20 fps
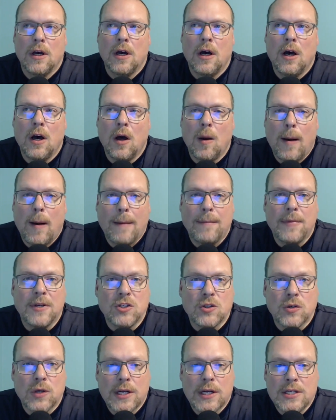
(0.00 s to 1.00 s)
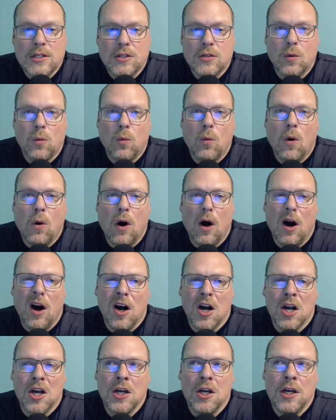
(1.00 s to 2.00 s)
Uh, I've been trying to
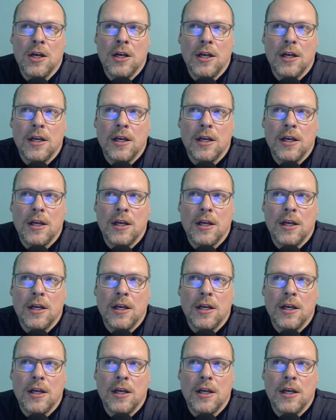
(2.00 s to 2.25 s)
walk,